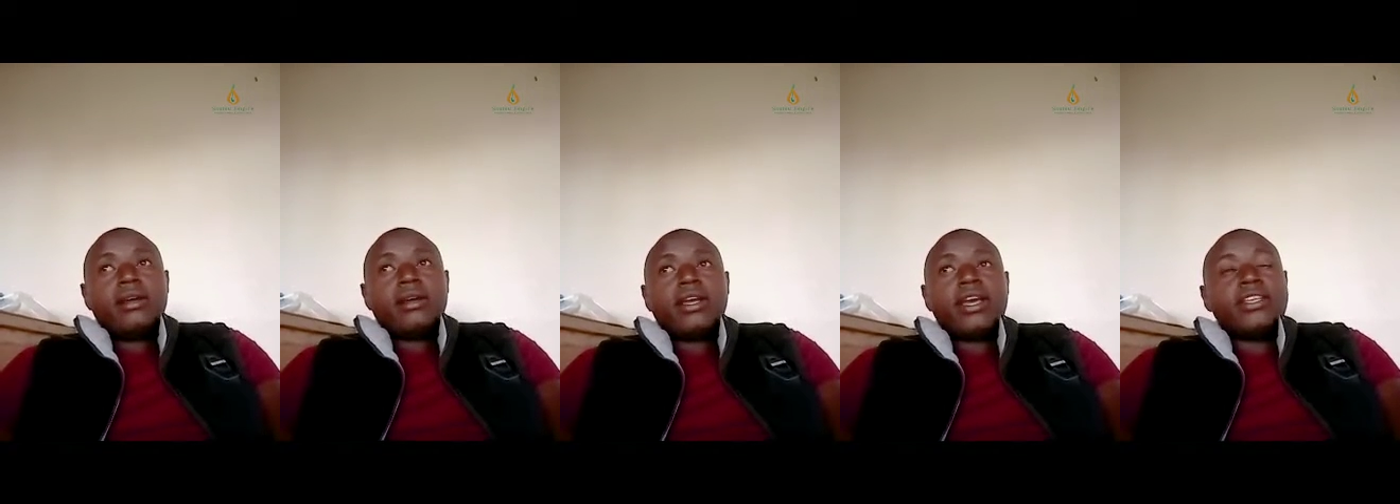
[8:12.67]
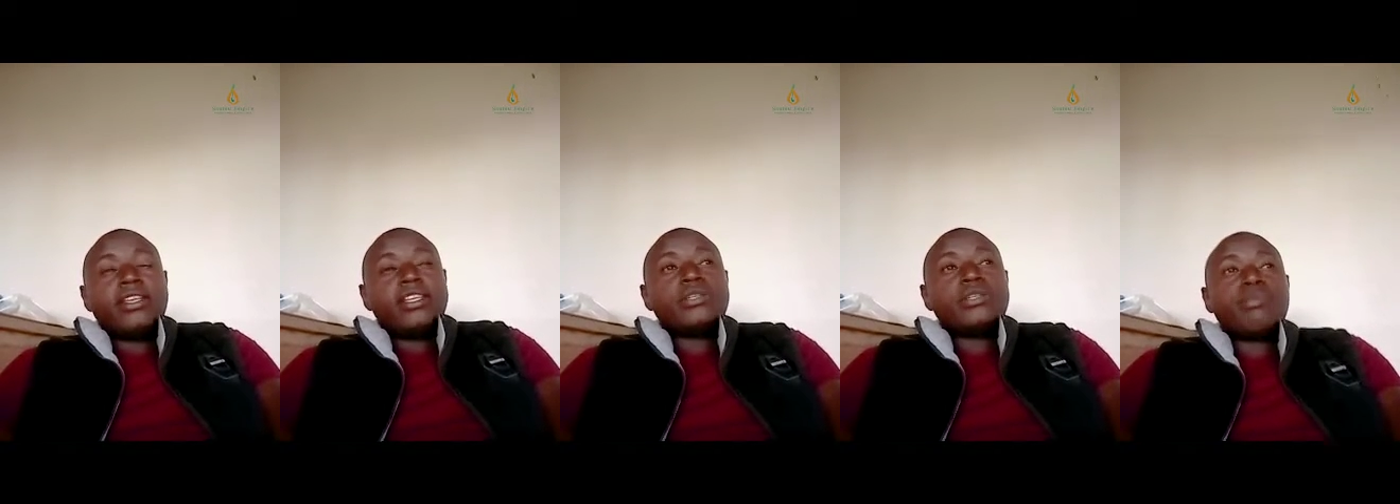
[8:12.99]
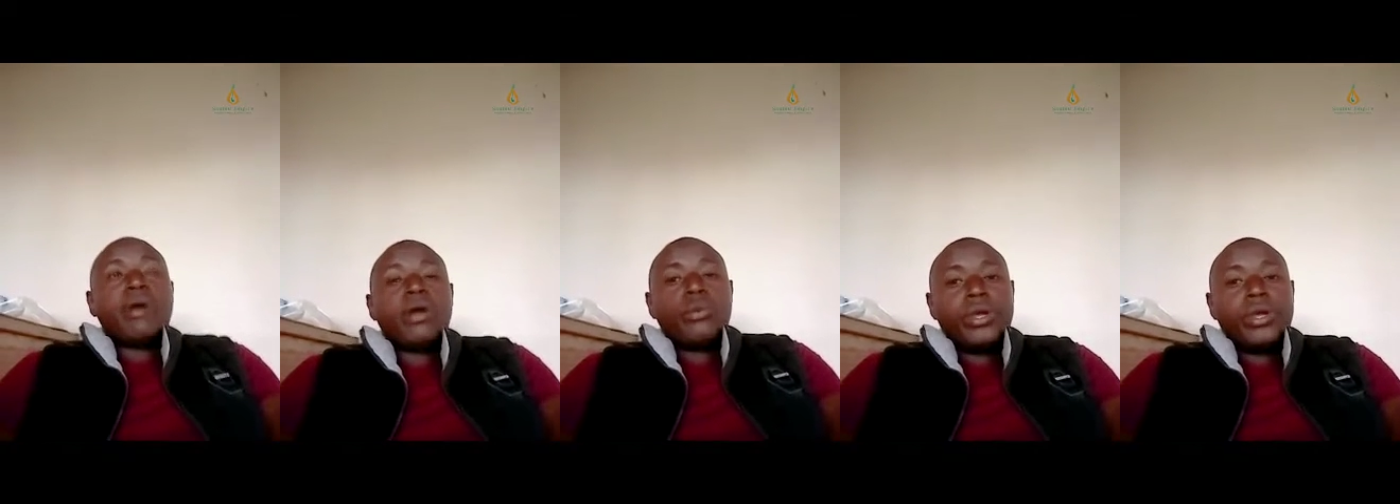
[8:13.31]
kgs
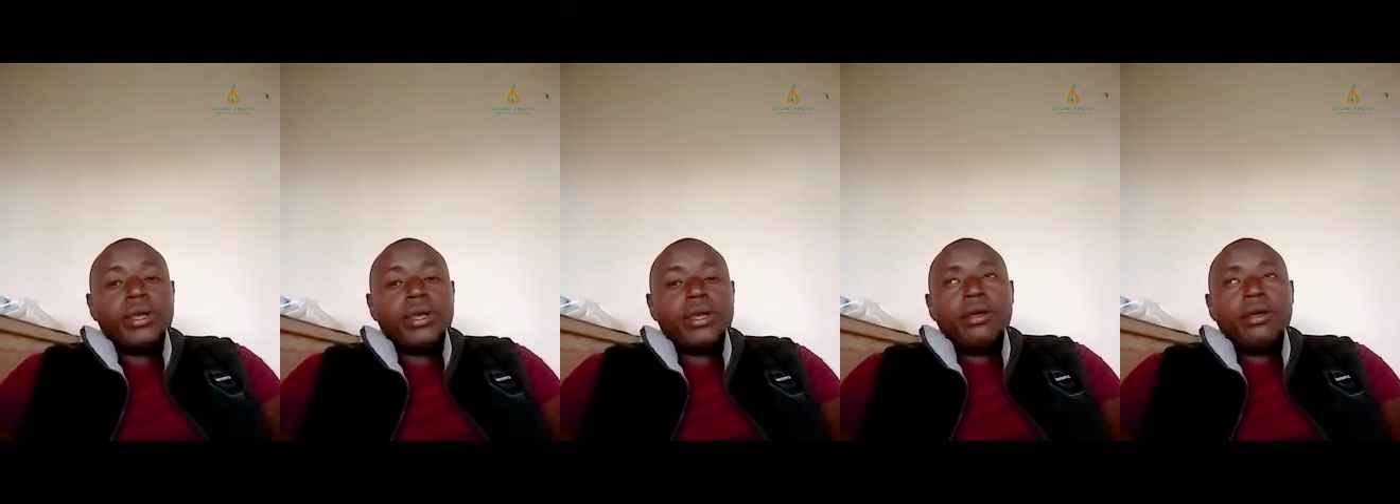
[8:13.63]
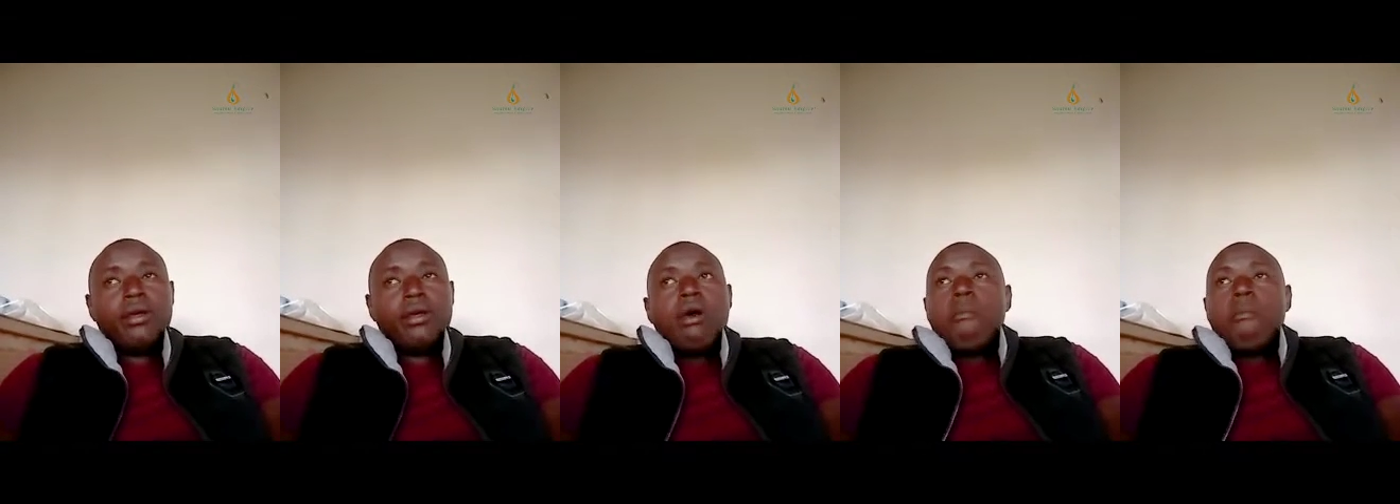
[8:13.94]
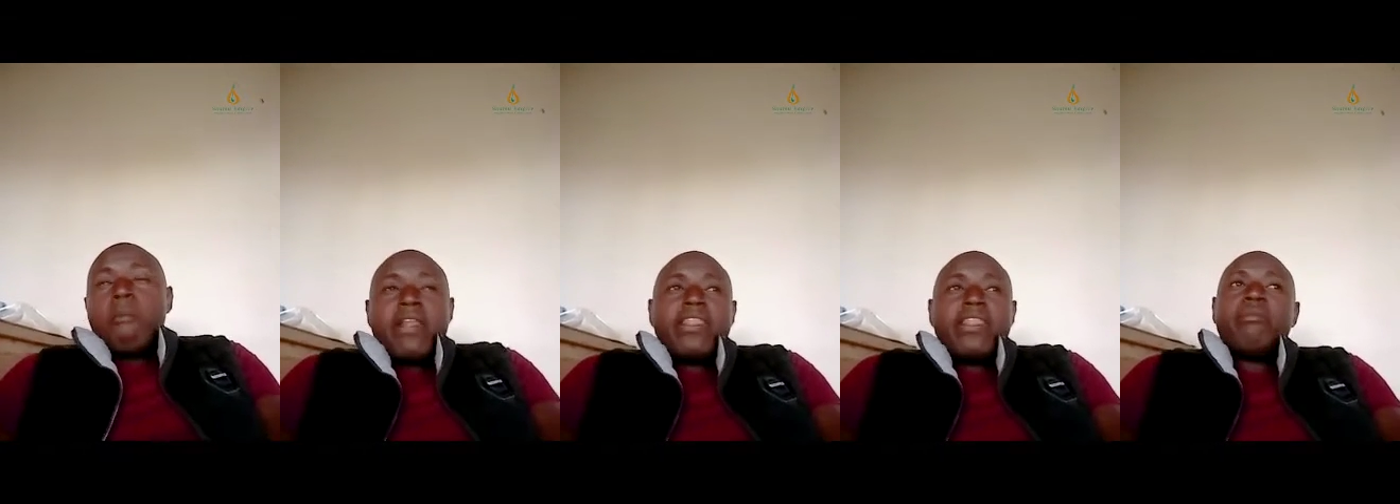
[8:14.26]
per week.
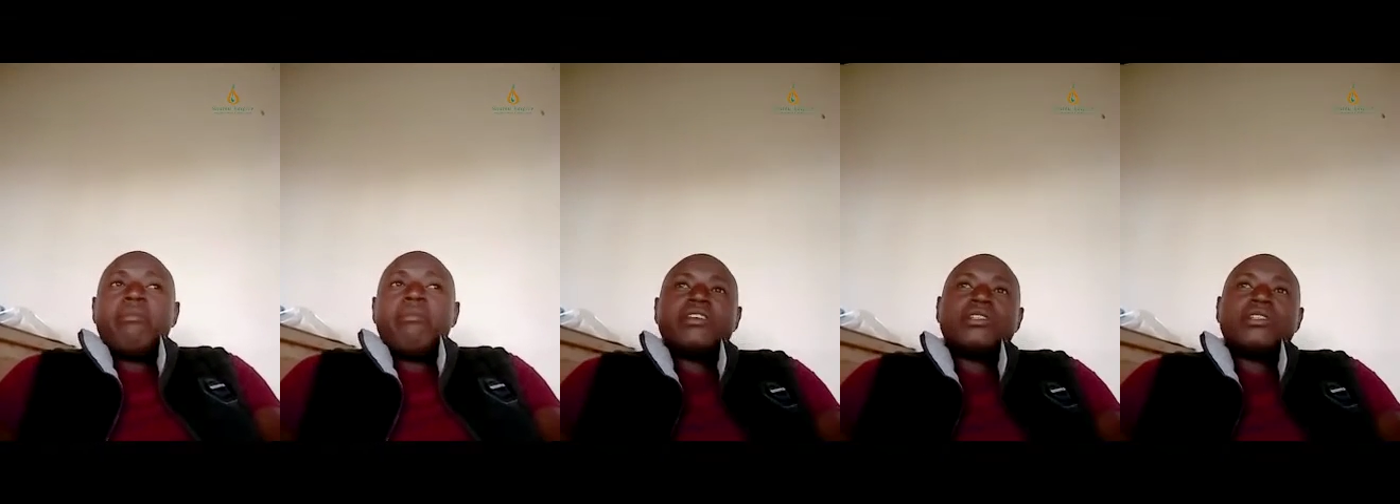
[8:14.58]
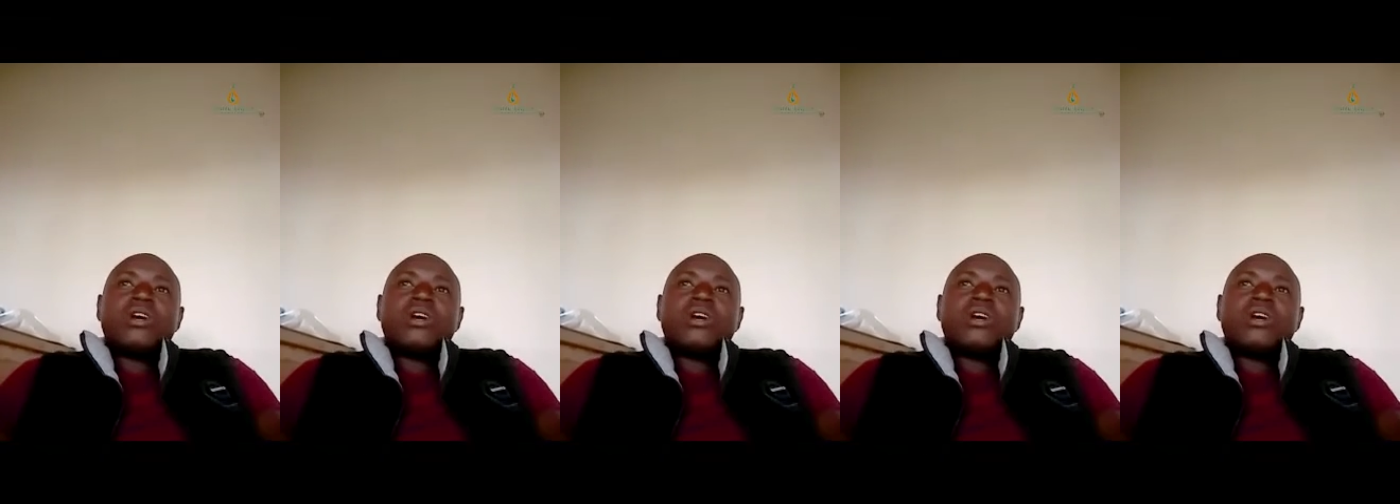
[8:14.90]
Monthly basis, you can